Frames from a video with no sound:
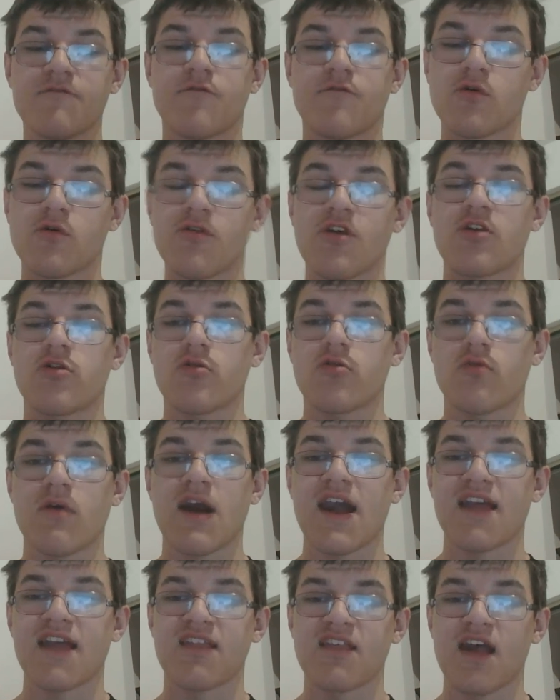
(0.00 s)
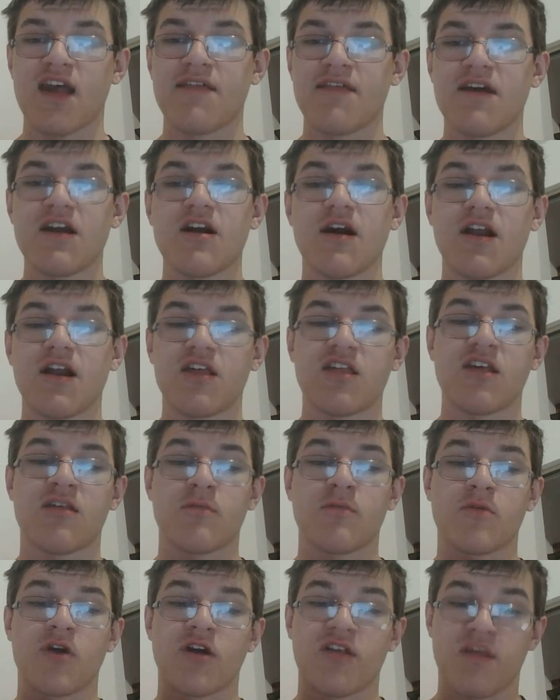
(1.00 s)
for this race. I think you're going to see
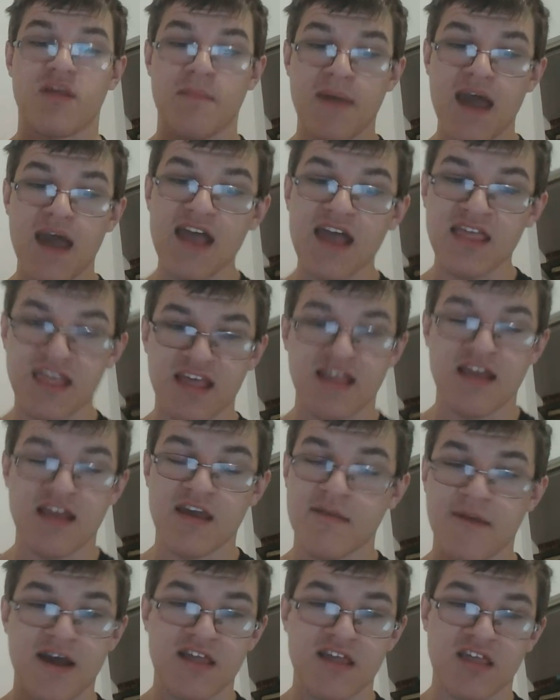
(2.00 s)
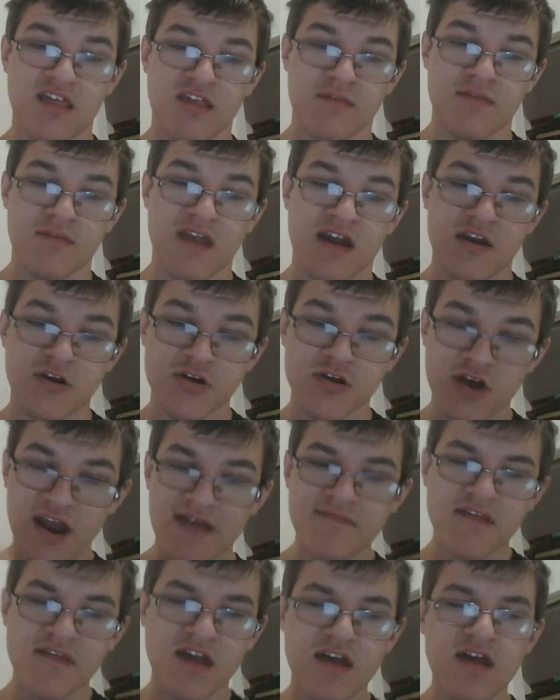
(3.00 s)
some crazy passes. I think you might see some tandem
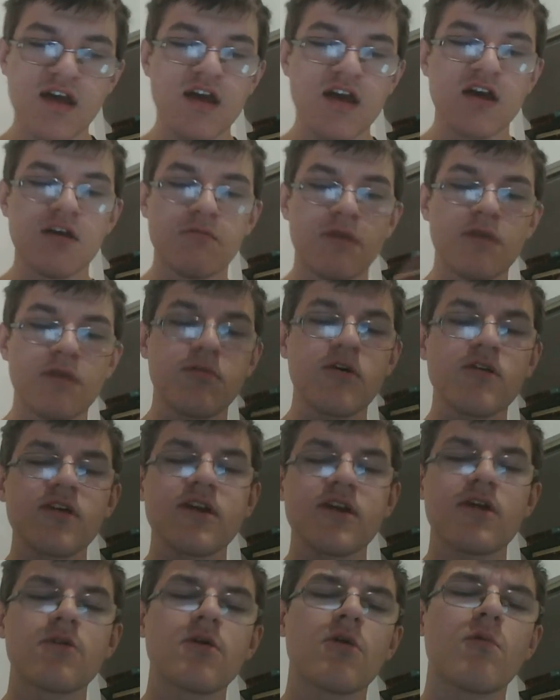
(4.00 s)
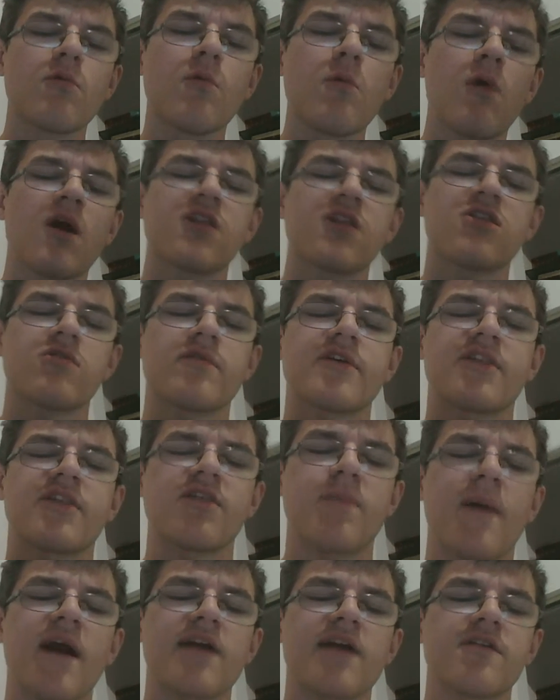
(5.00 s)
drafting. We really don't know what to
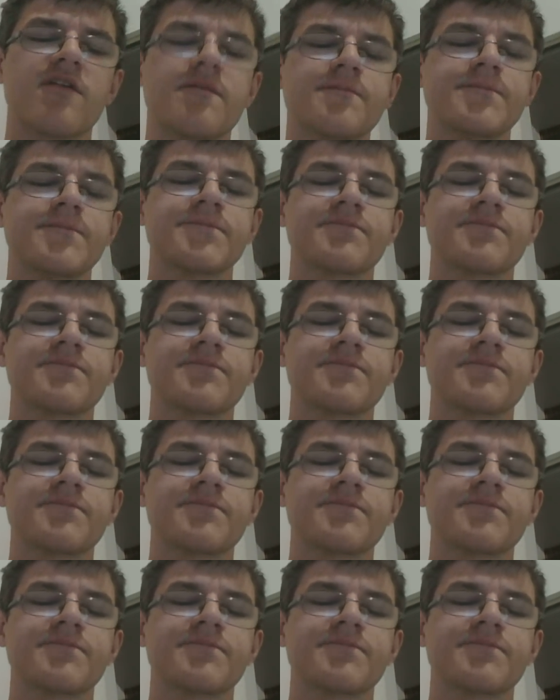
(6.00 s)
expect